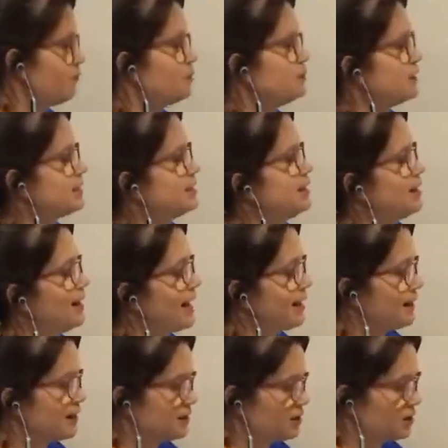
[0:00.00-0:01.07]
when we sit
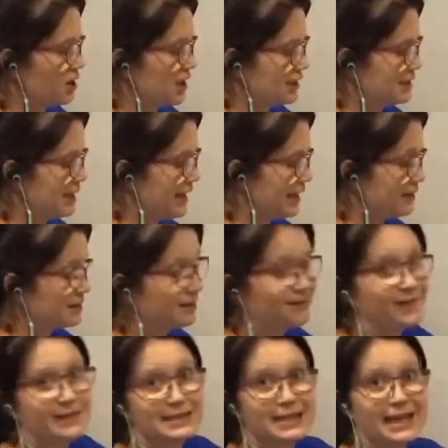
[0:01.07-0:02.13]
like this cross-legged, some
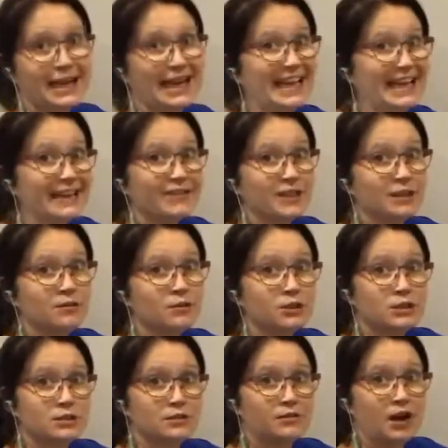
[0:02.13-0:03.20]
of us can't even,
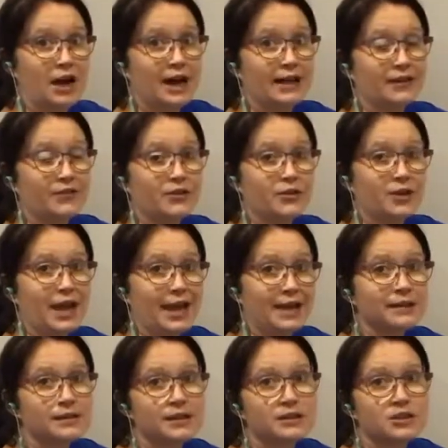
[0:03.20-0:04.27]
which is fine. If you
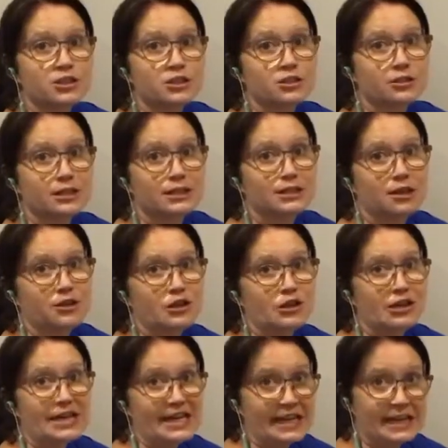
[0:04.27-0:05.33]
can't, then just do this on
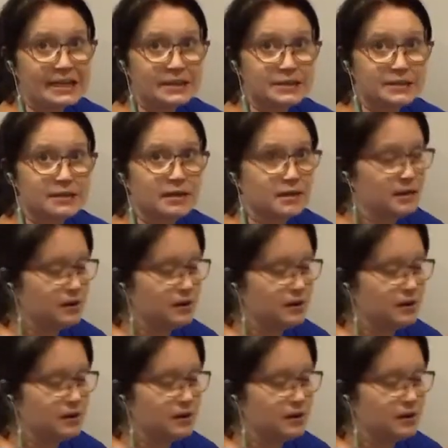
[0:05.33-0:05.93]
your knees.